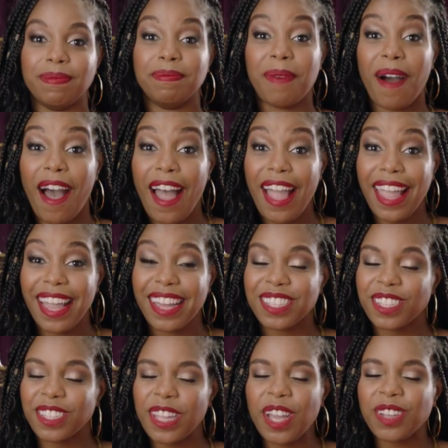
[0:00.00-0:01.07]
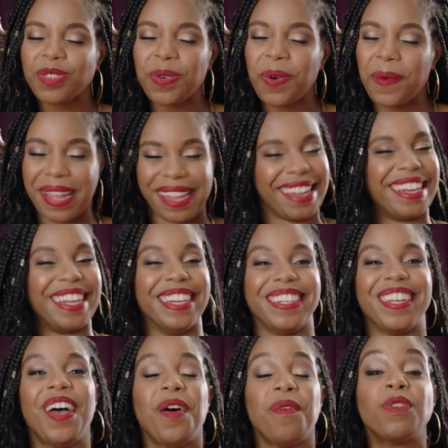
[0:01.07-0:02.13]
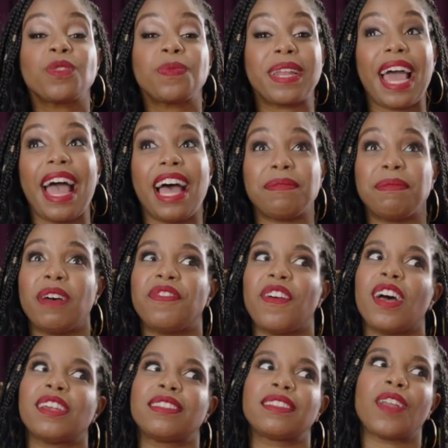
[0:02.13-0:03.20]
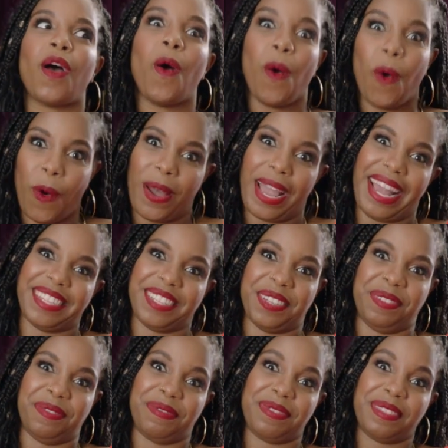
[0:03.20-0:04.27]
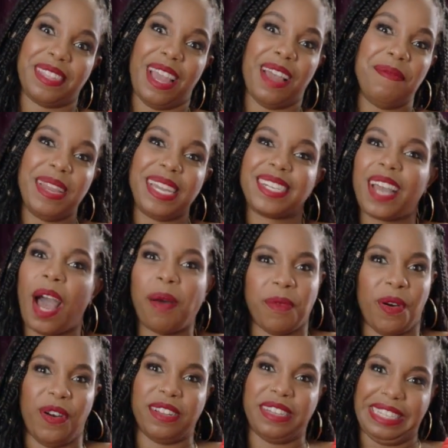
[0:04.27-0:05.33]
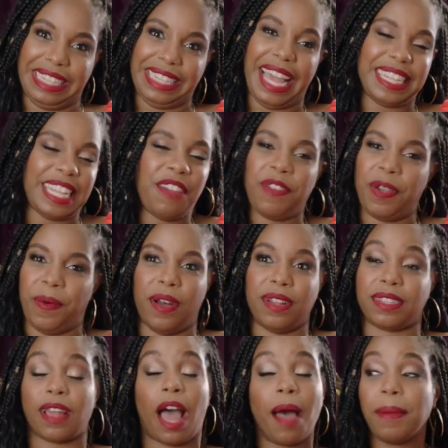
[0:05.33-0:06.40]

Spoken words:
My sexual awakening was when I had my first orgasm. I mean, come on, that's everyone's.